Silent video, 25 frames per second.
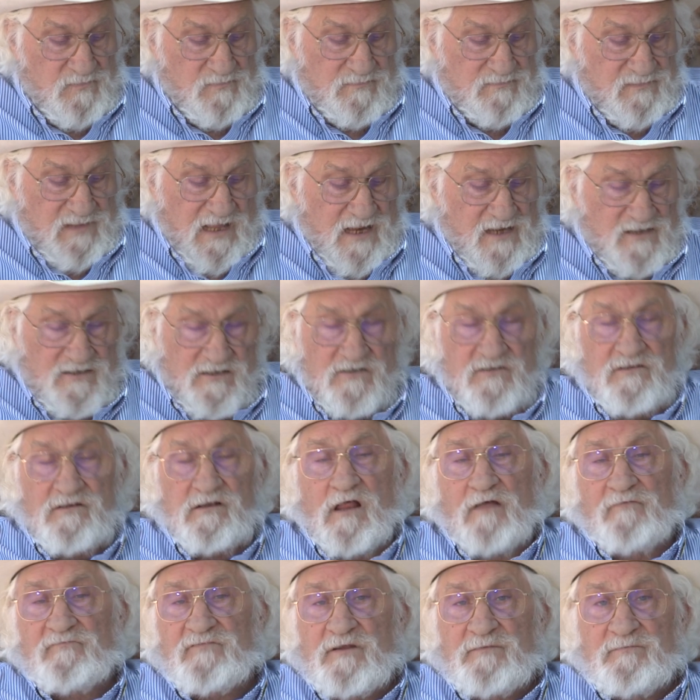they just
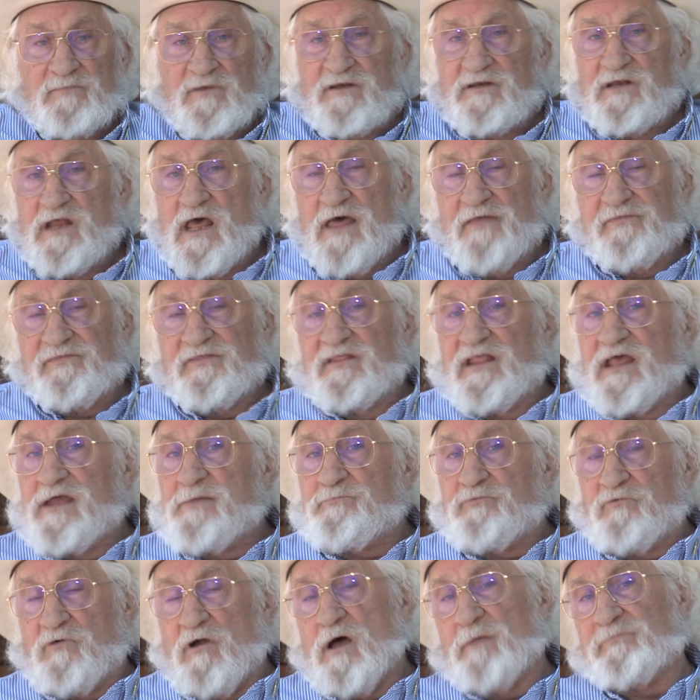loved him to death, and they
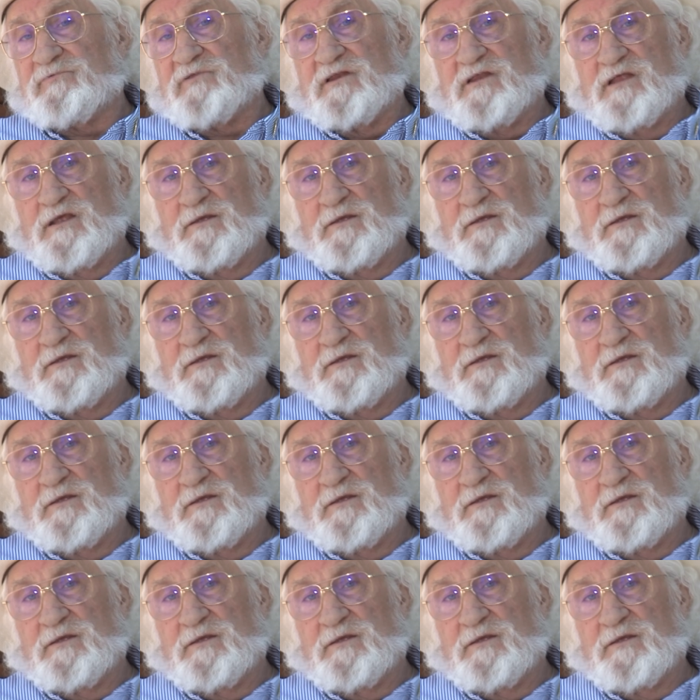prompted